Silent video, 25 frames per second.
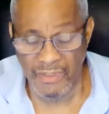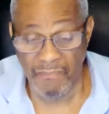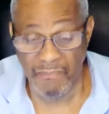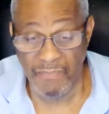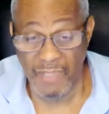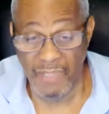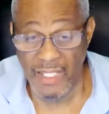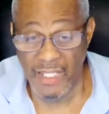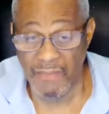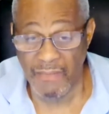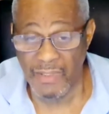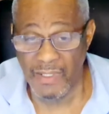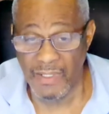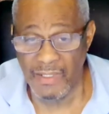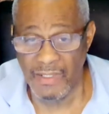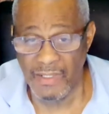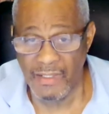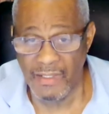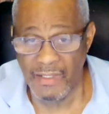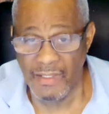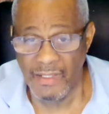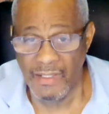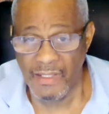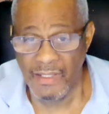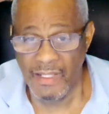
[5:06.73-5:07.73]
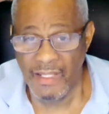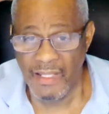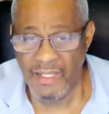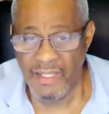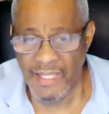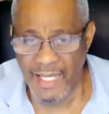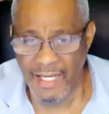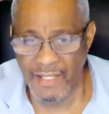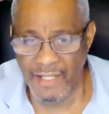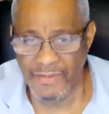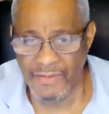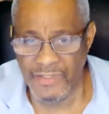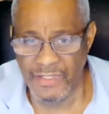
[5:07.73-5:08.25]
maybe
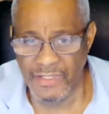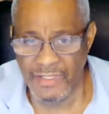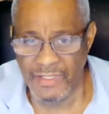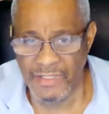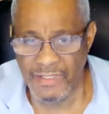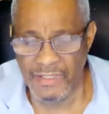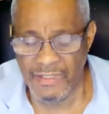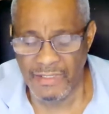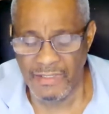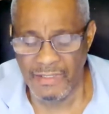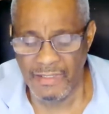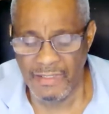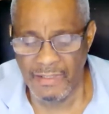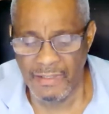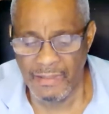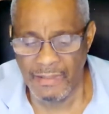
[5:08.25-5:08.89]
thousands.